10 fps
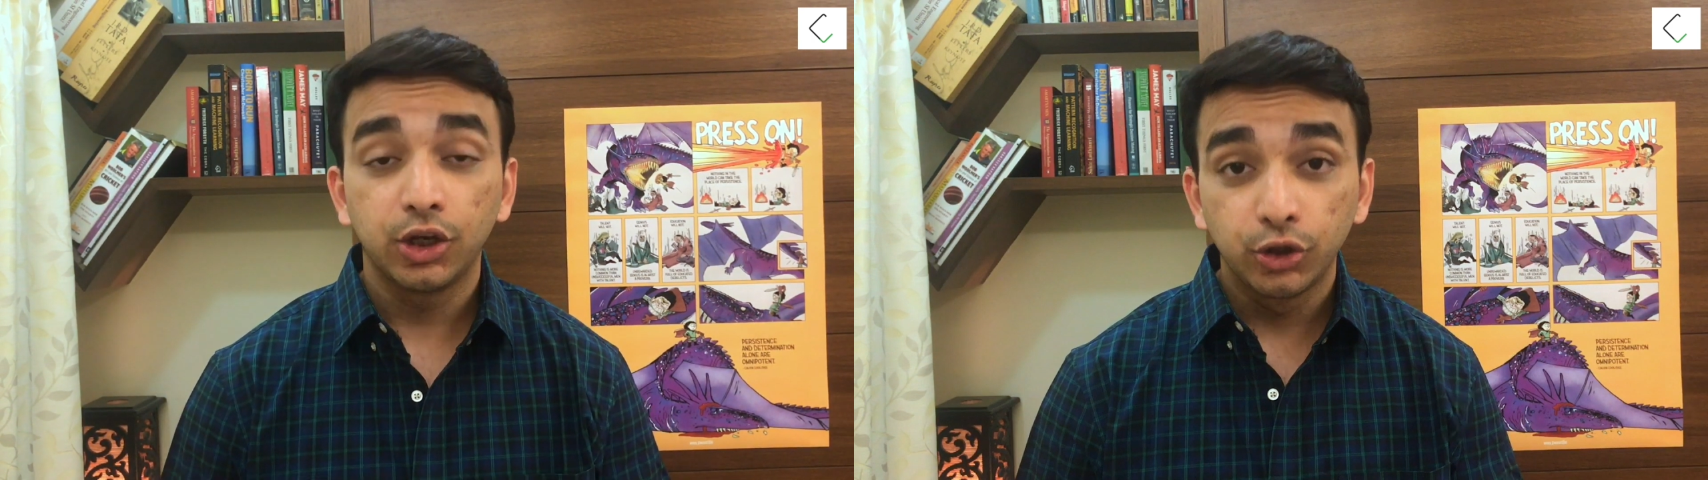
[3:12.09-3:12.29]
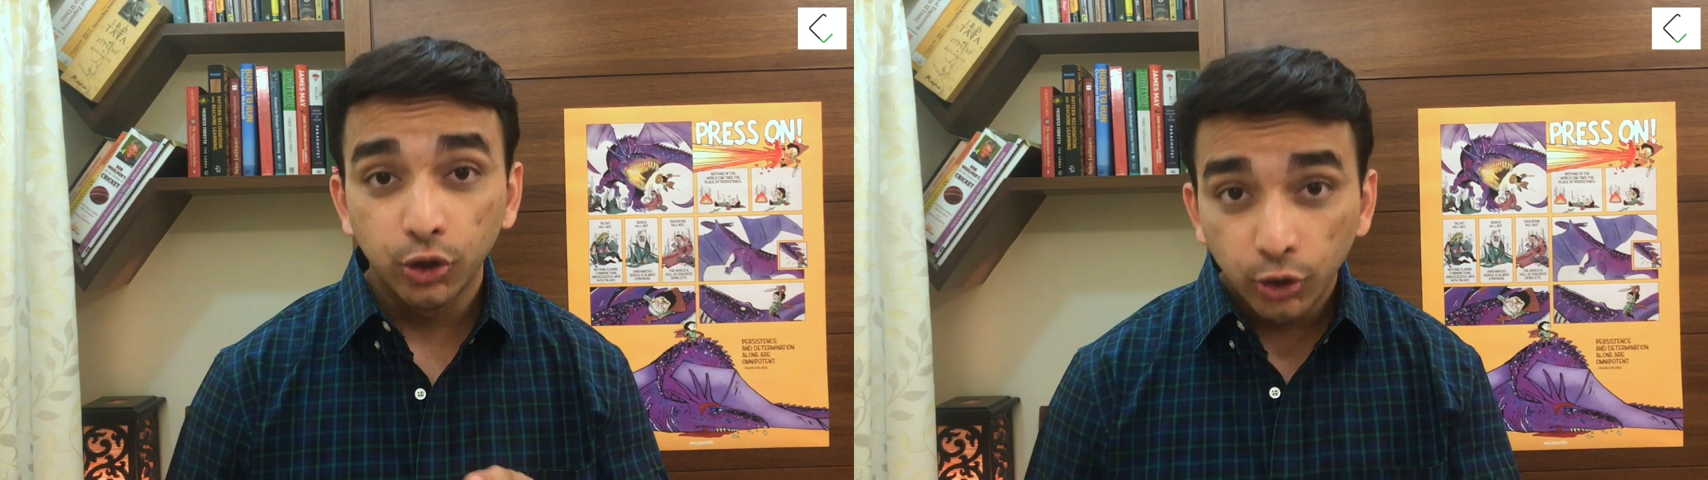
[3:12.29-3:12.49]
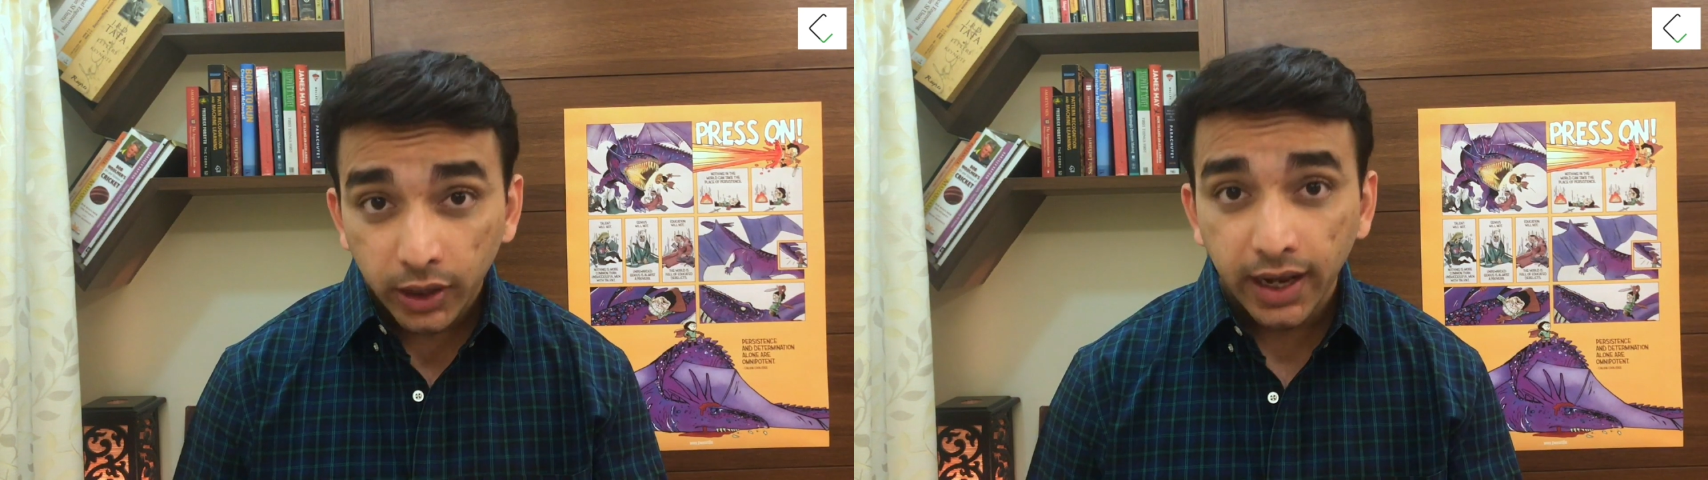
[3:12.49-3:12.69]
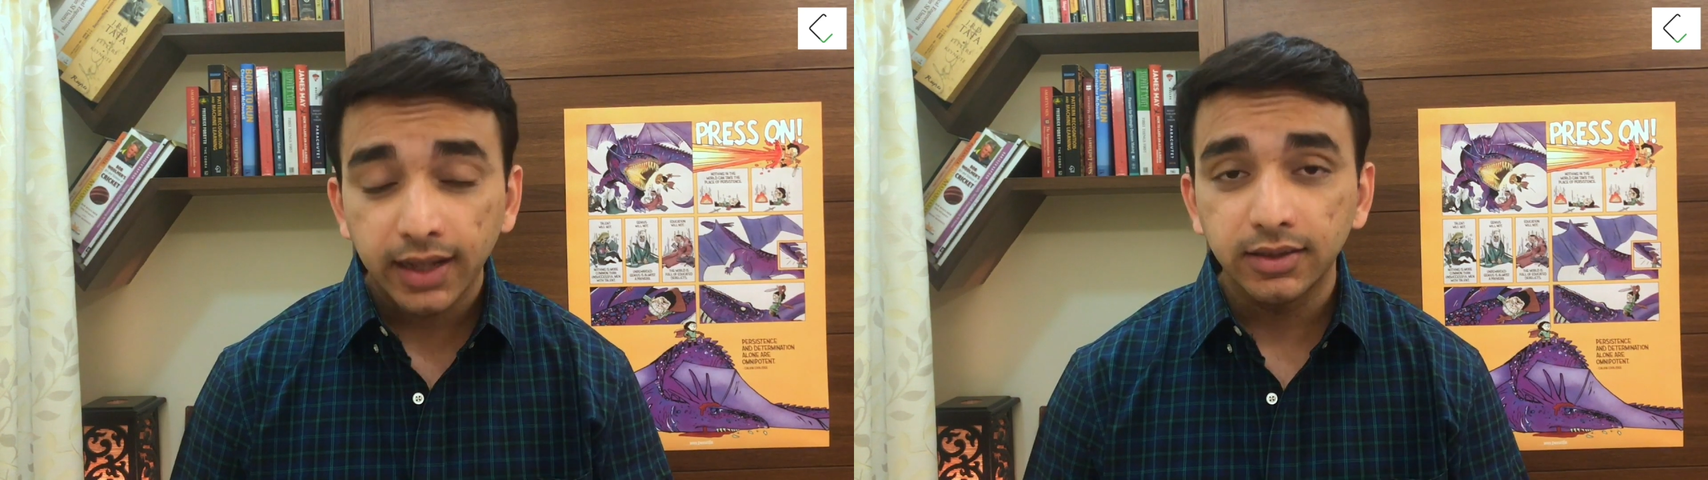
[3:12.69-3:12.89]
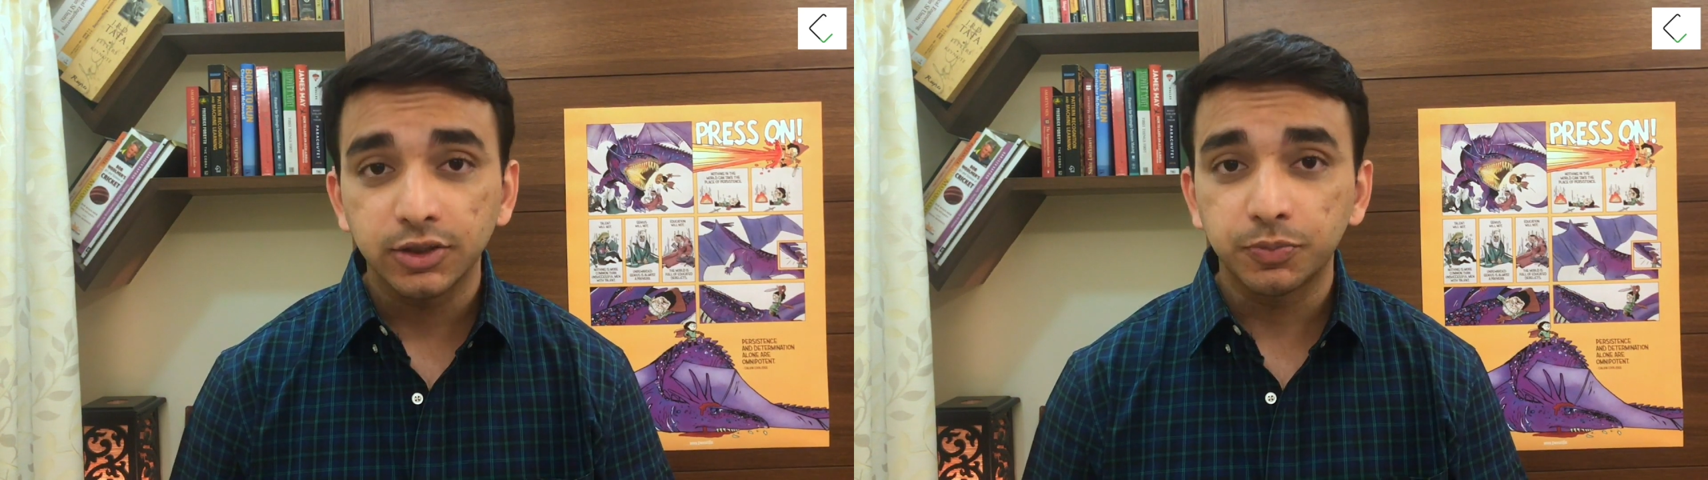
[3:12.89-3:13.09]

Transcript: You're looking at this